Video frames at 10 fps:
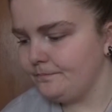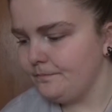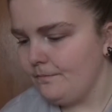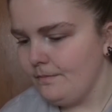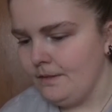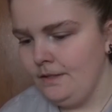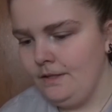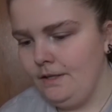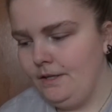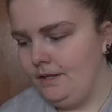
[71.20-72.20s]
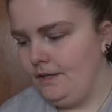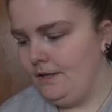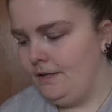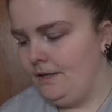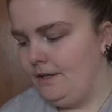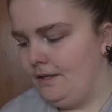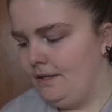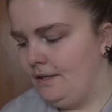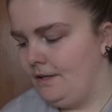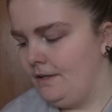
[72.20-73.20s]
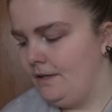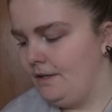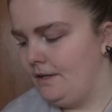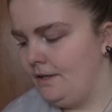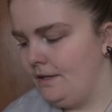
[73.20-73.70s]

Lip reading: Nobody speaks.